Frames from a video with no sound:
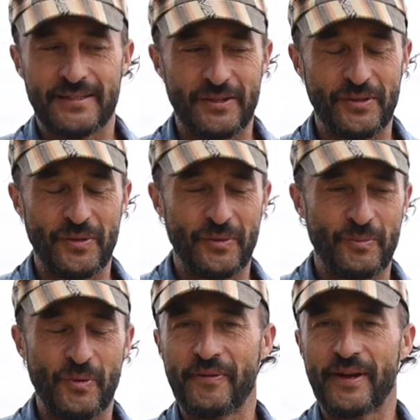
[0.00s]
to
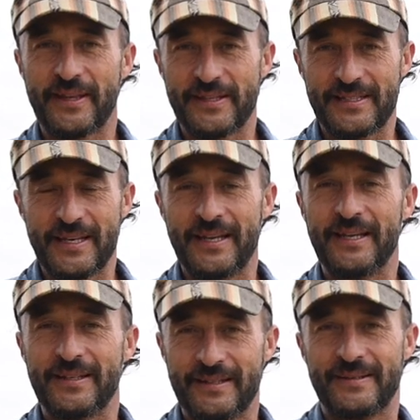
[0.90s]
move out of the
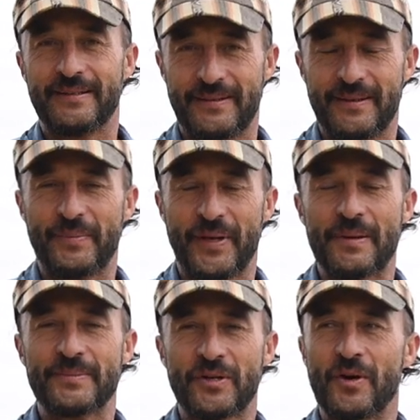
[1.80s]
city and it
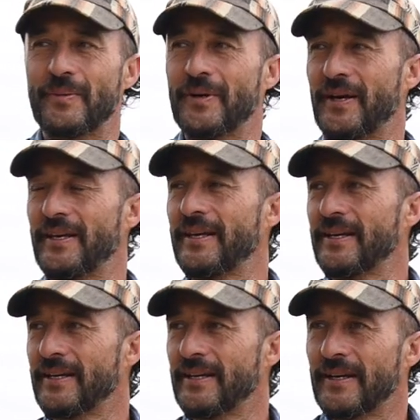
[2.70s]
becomes a common
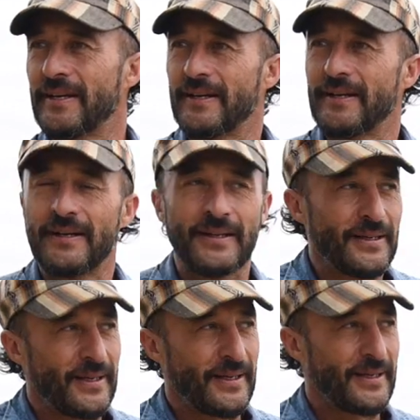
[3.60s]
idea,
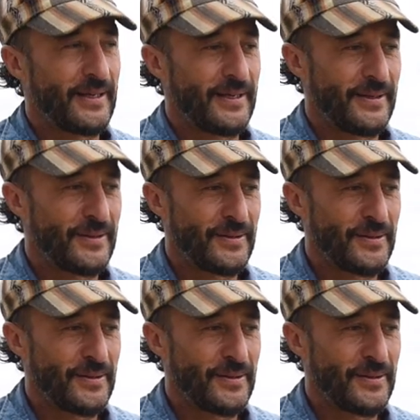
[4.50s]
like, the